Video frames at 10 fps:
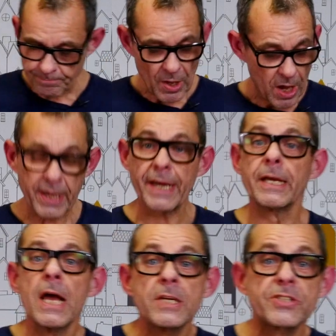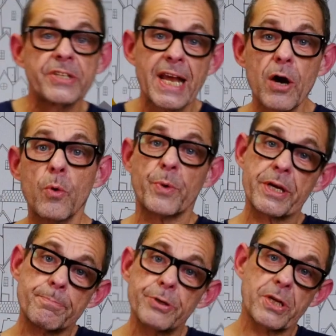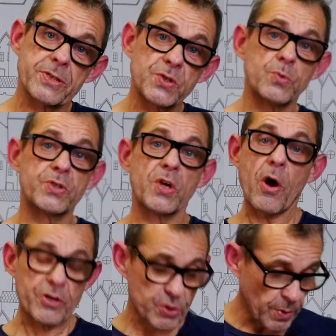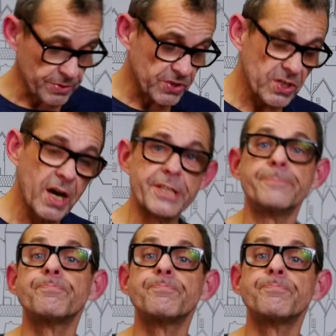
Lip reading: Okay, so now we can put our sauce to one side.